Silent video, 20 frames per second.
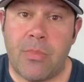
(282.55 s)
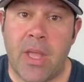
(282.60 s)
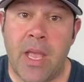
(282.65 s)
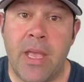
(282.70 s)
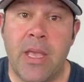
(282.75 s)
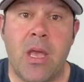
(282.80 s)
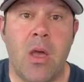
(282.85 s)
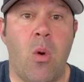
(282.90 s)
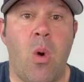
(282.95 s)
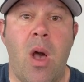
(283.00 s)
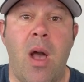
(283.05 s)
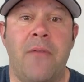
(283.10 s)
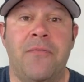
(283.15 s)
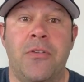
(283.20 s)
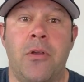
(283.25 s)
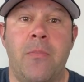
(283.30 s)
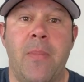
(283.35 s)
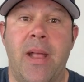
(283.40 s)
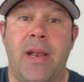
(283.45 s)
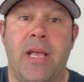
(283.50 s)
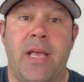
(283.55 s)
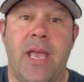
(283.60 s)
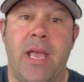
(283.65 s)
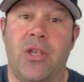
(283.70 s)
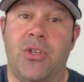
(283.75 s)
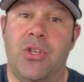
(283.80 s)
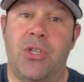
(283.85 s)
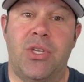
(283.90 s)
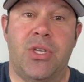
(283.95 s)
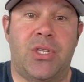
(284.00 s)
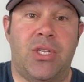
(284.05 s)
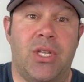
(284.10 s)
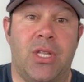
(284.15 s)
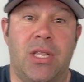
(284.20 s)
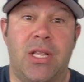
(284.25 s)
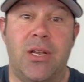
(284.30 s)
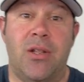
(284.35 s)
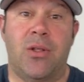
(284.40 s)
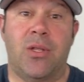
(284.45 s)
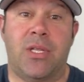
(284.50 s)
and go off their medication. Just a
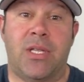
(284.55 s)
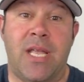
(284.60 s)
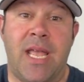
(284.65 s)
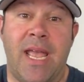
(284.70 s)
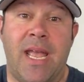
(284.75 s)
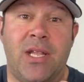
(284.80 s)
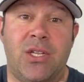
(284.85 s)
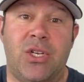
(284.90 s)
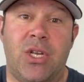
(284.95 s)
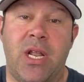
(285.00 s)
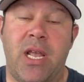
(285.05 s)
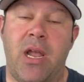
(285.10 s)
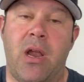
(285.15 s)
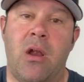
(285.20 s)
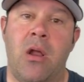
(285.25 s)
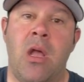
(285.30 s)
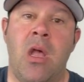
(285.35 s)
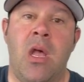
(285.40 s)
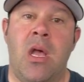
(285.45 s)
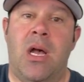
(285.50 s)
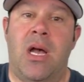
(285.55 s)
little tangent here.